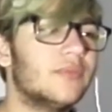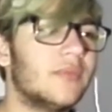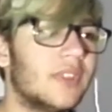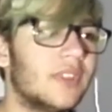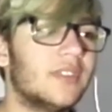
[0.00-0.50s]

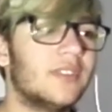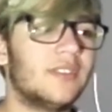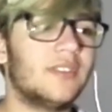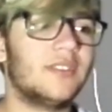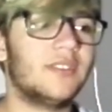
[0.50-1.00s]
finish
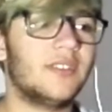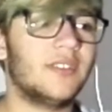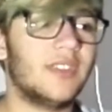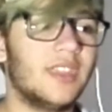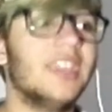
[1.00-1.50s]
Osana?
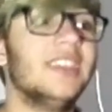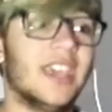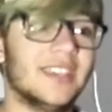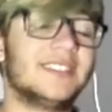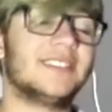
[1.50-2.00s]

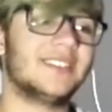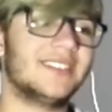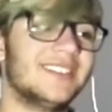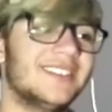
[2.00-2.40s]
Yes. Me too.